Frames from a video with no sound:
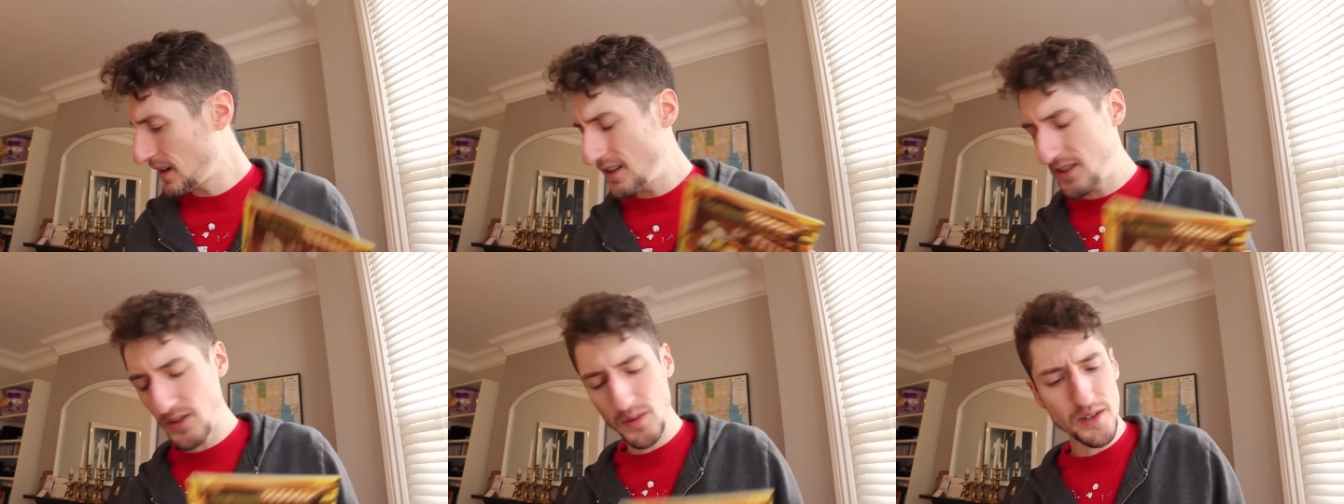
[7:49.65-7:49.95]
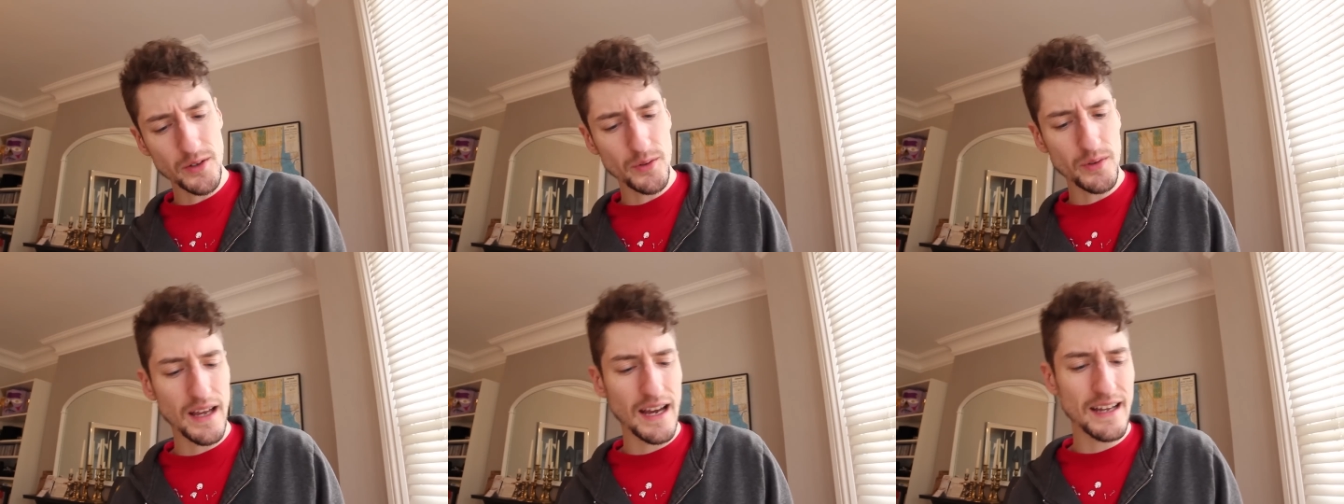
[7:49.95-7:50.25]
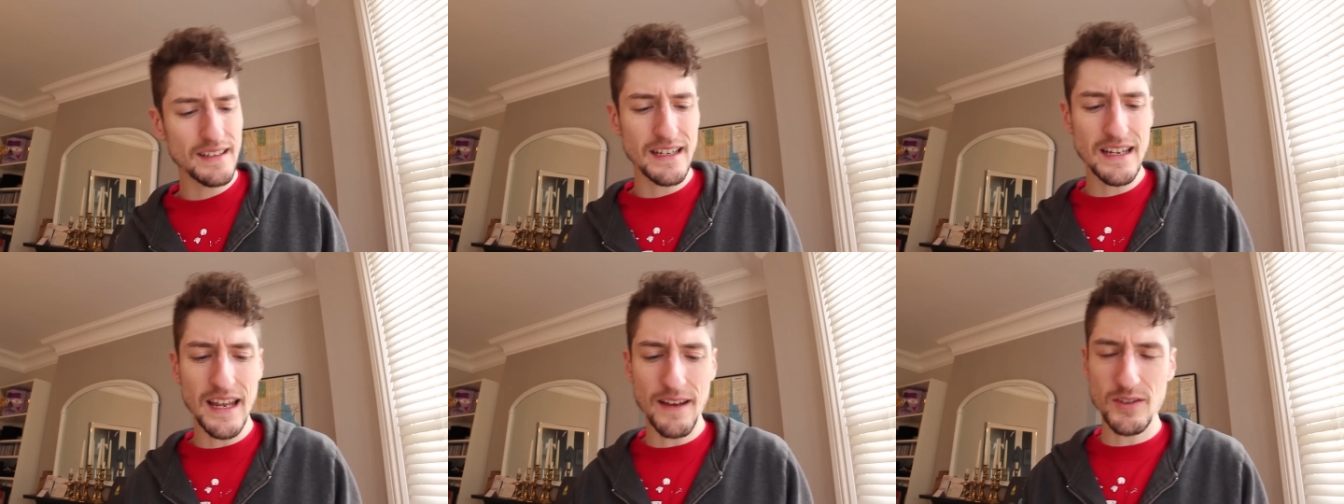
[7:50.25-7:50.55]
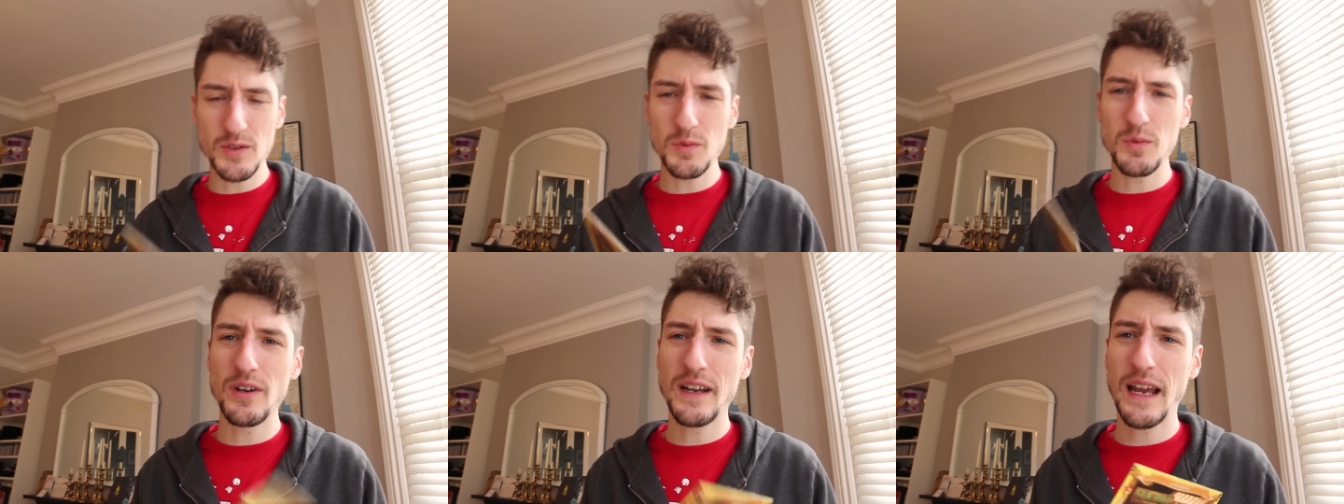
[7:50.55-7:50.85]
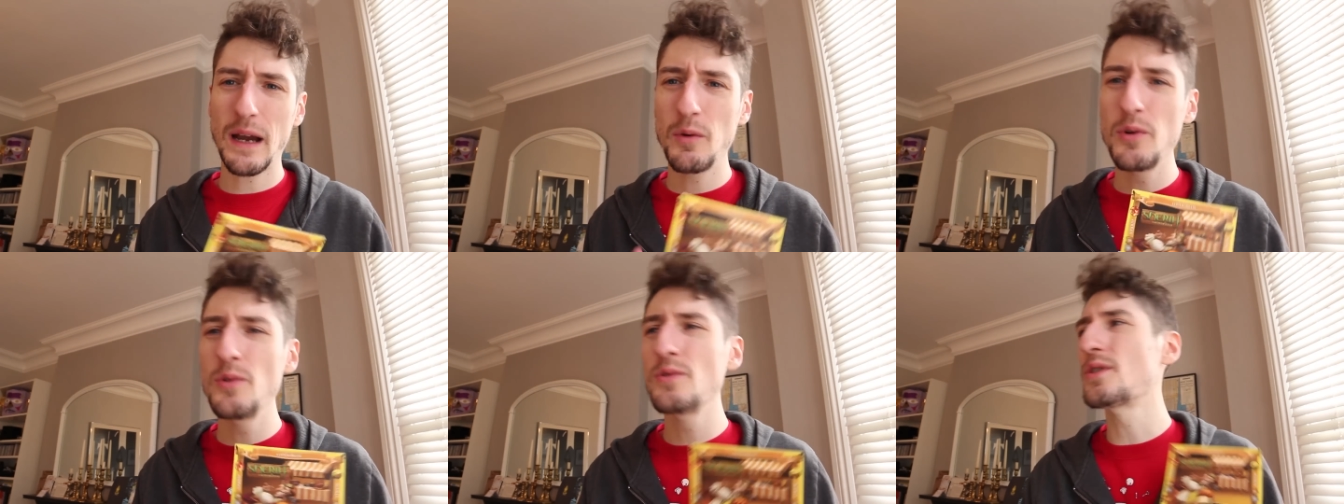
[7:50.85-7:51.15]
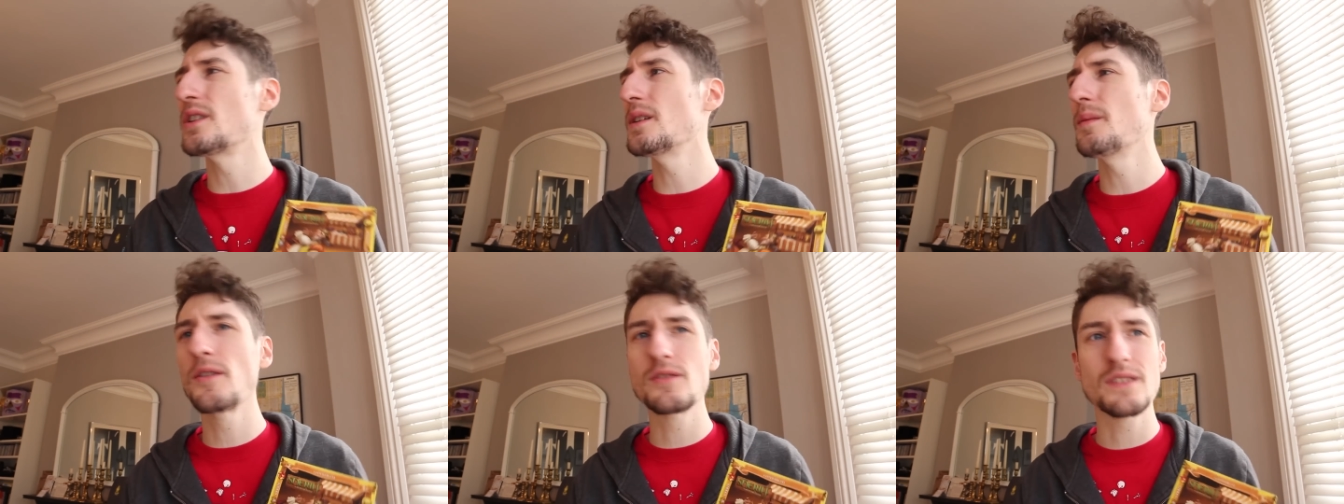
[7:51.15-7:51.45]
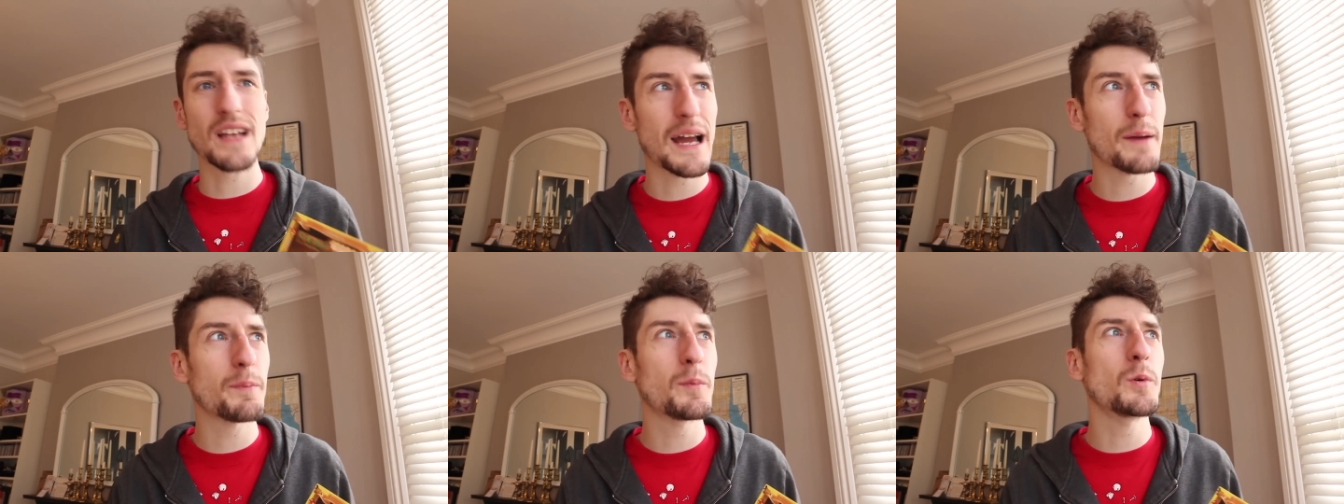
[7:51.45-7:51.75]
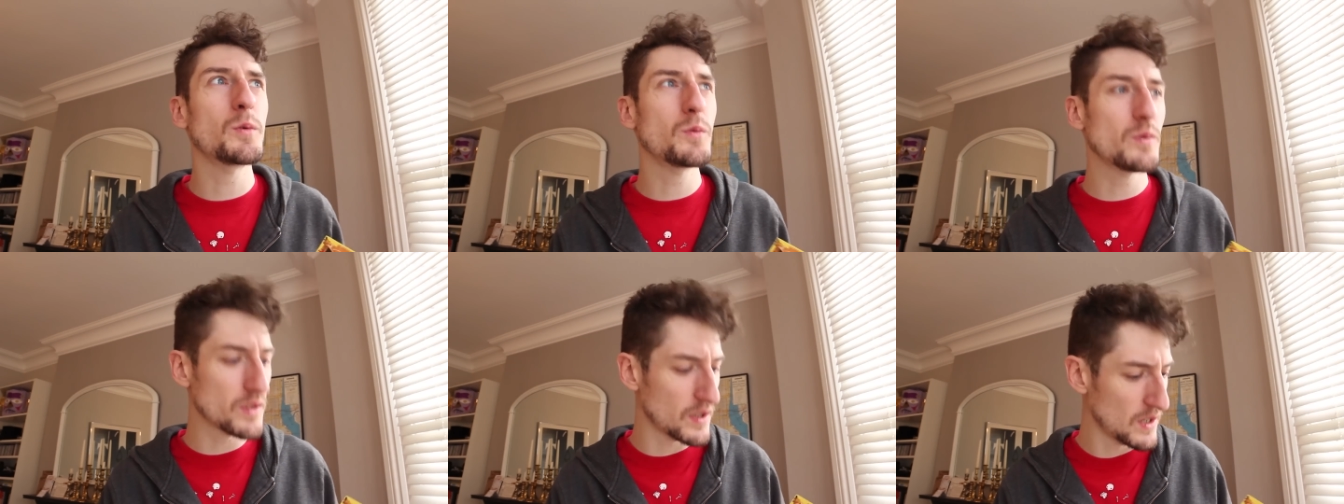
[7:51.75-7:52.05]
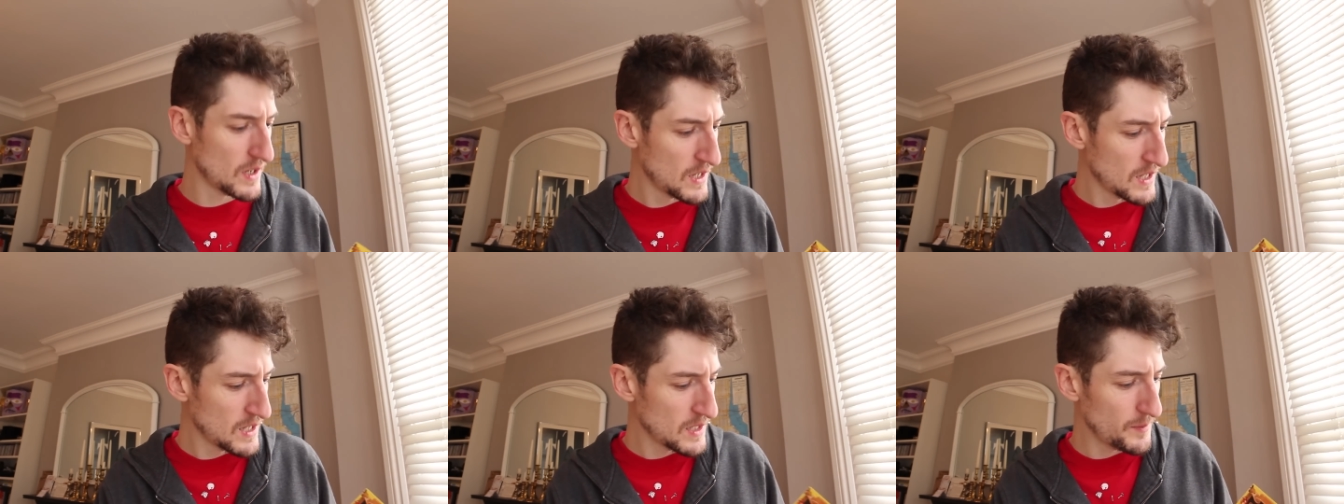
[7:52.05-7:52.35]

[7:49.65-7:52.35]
You're doing all that, and then you have to work out who's got the most apples.